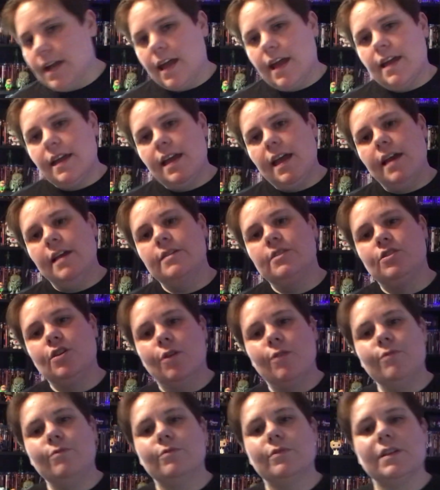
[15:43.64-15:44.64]
I
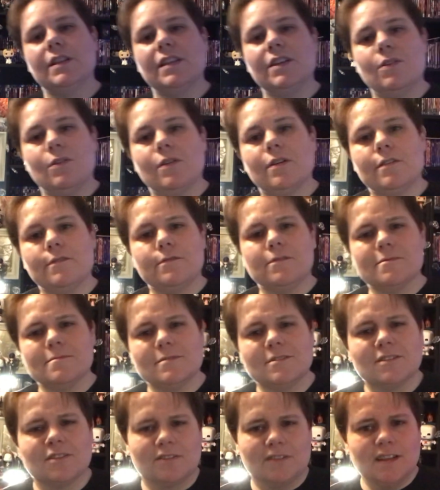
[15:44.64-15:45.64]
don't really order from
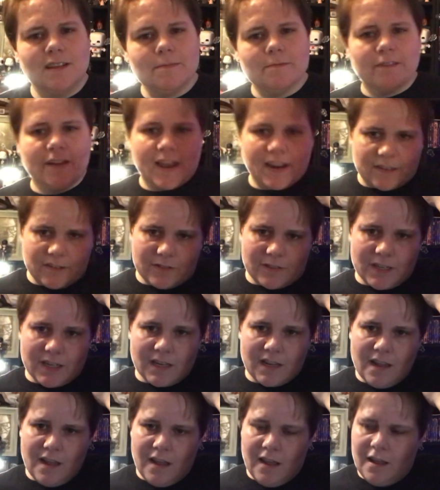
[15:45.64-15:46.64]
Scream
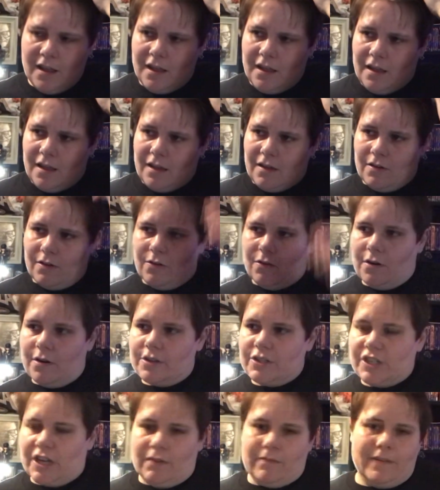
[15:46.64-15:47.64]
Factory or
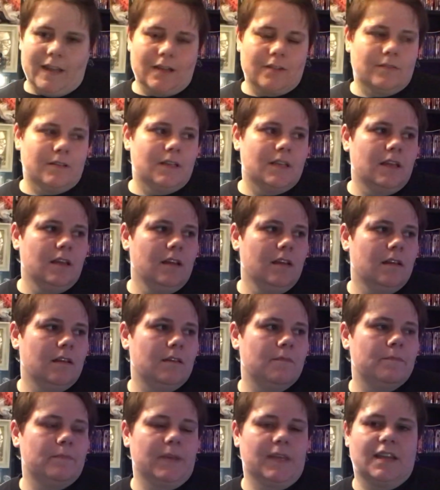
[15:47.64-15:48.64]
Shout Factory
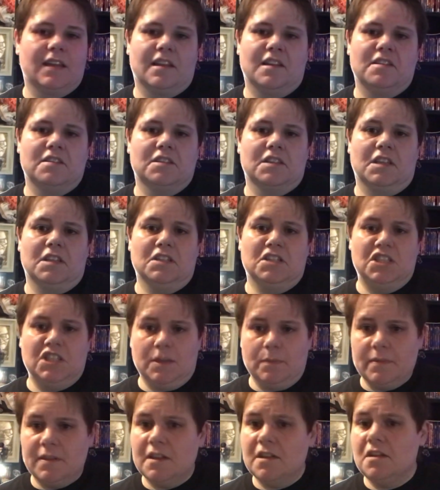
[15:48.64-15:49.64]
because of the
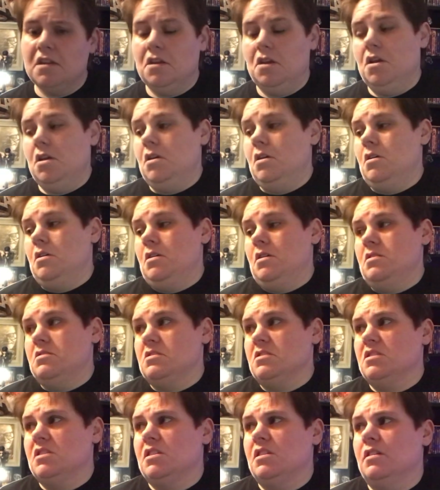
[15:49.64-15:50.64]
shipping.
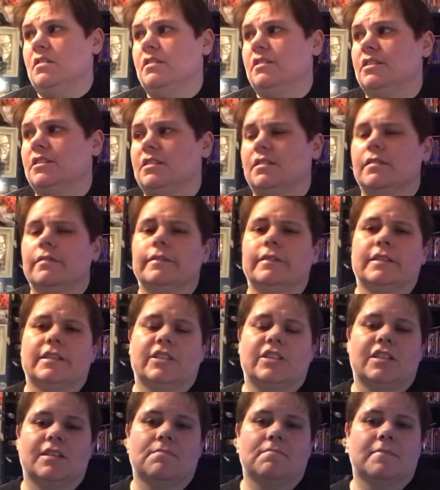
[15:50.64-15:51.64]
To
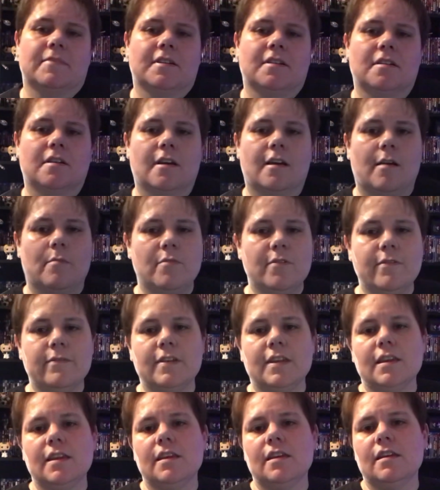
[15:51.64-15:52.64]
ship a
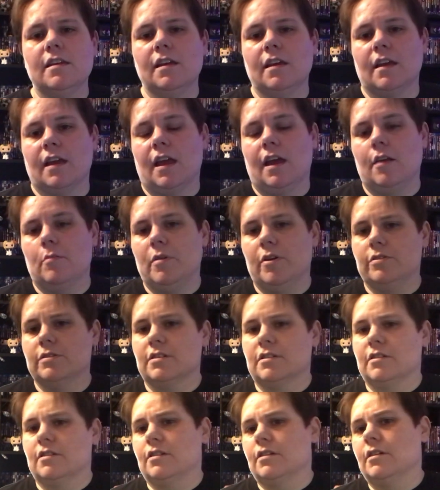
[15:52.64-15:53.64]
movie and a
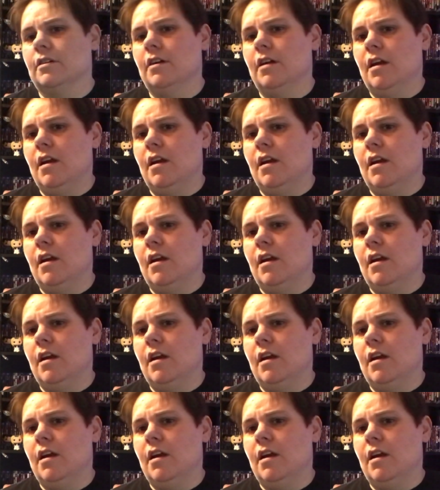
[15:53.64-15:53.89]
poster,